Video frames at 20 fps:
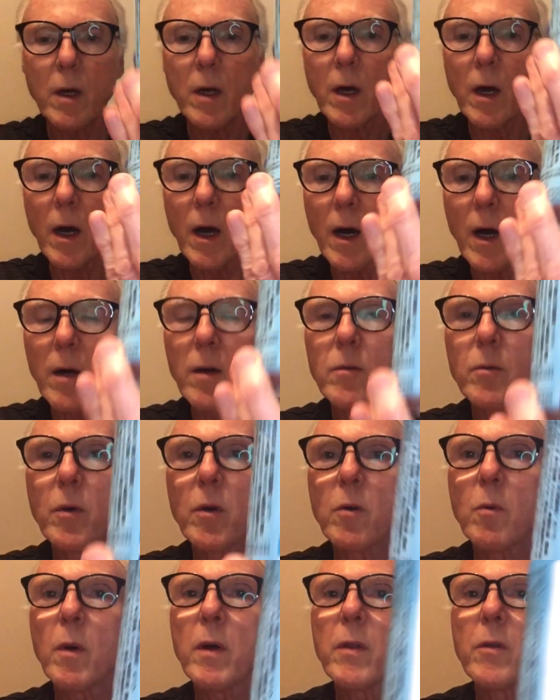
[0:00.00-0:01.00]

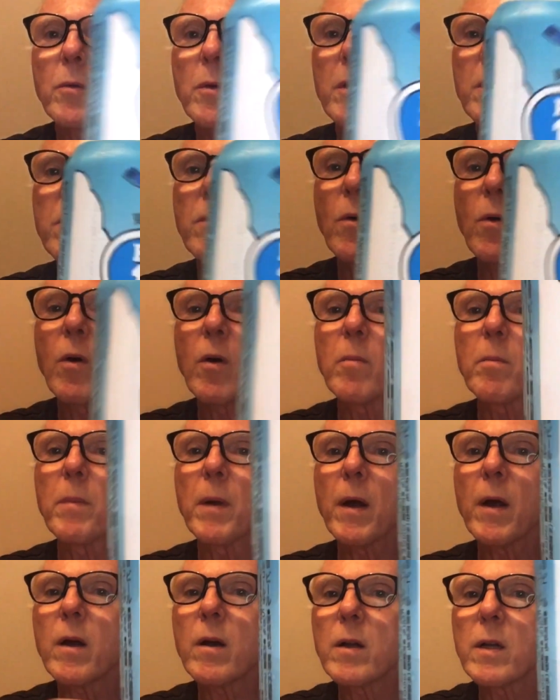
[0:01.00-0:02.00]
ROUTE134
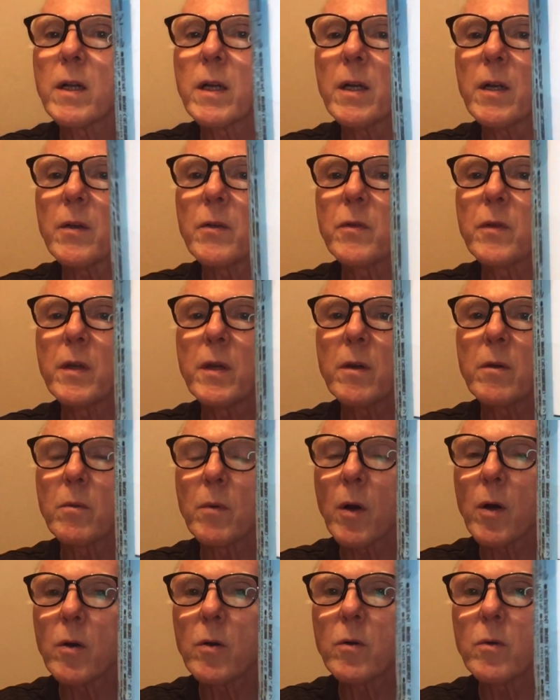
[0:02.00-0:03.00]
apparently is the
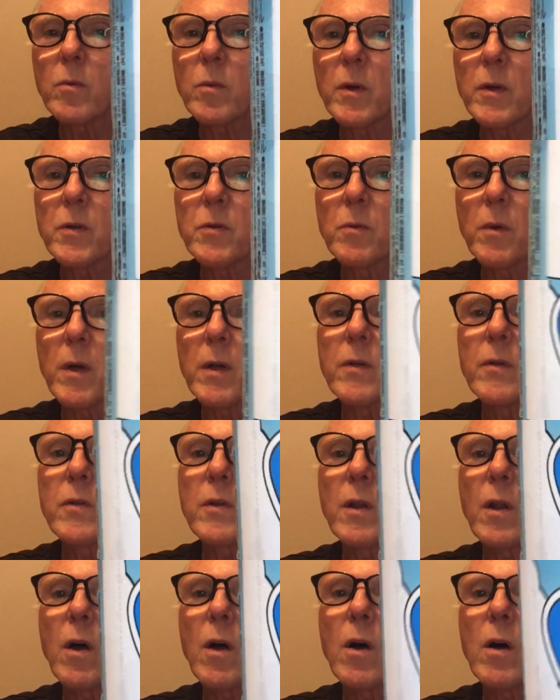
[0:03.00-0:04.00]
road which runs
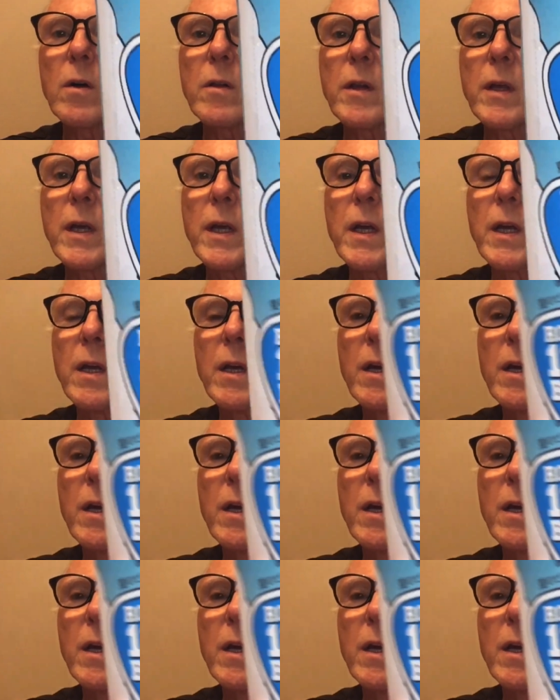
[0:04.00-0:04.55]
along the